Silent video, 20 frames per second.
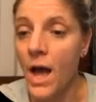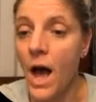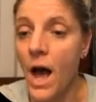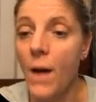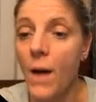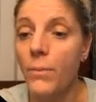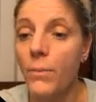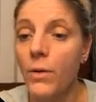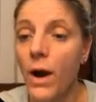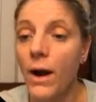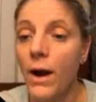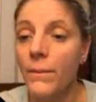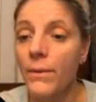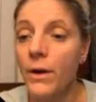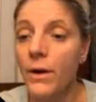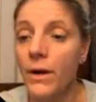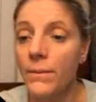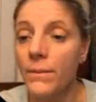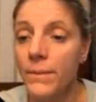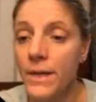A
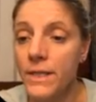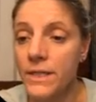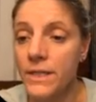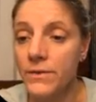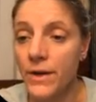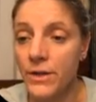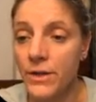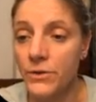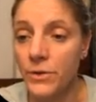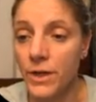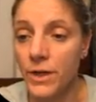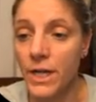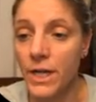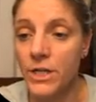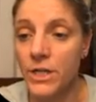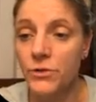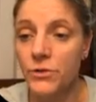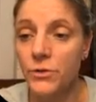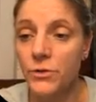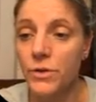primary means of entry
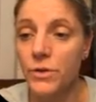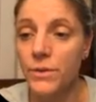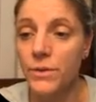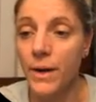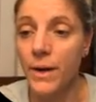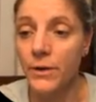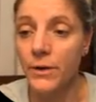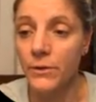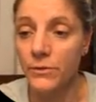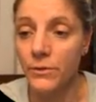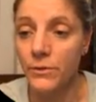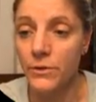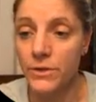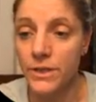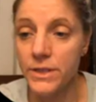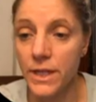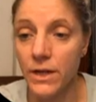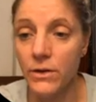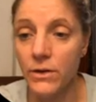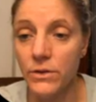is through the microfold
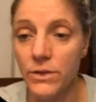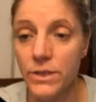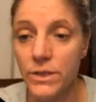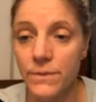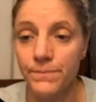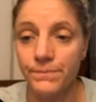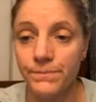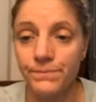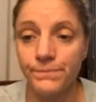cells.